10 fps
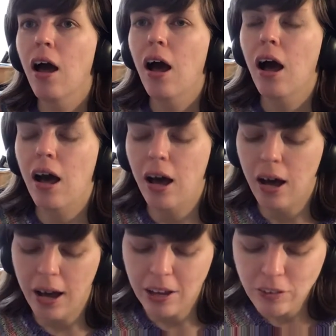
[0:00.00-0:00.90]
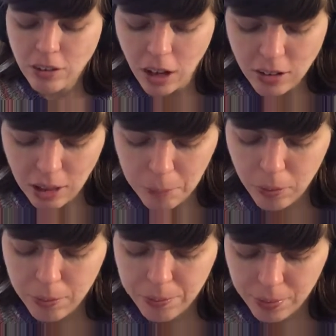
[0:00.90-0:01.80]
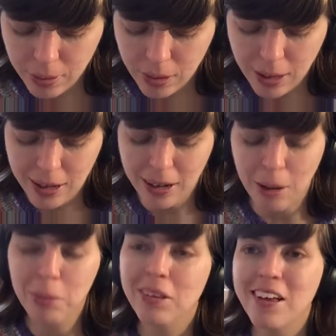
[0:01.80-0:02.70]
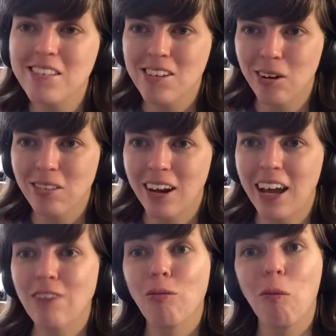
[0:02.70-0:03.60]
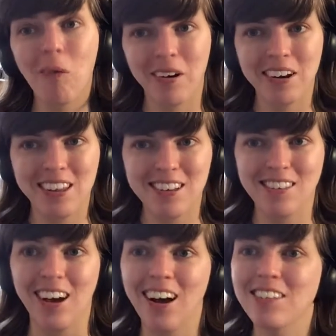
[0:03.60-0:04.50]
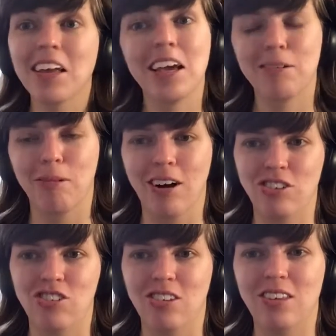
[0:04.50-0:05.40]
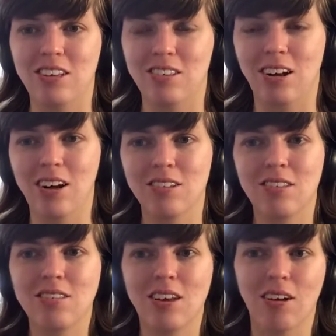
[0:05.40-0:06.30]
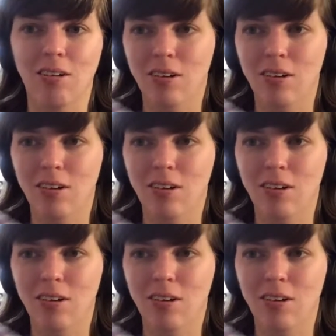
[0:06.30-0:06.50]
I have a sock sample. And now please note that I have worn these socks and washed these socks. So